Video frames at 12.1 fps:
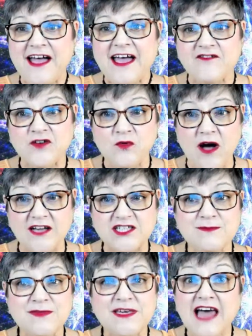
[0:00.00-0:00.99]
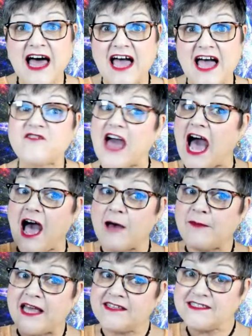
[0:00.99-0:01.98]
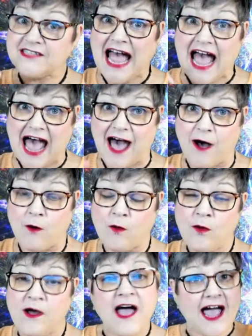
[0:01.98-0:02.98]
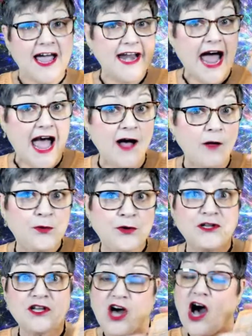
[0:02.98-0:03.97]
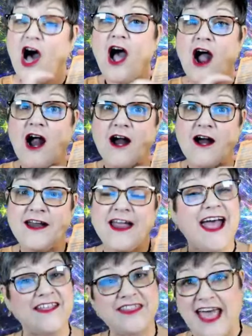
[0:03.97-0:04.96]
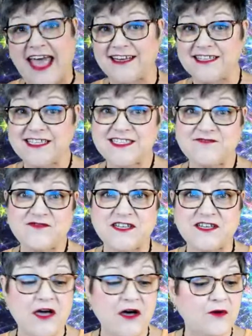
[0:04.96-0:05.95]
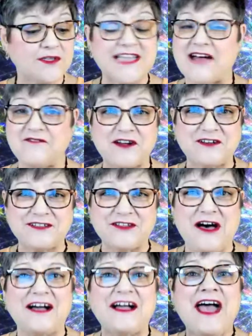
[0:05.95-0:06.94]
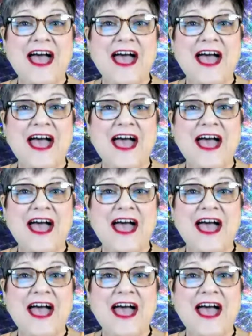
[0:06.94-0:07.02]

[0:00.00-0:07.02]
If you're watching me live, comment now, and I'll pull a card at the end of this video. It's not very long.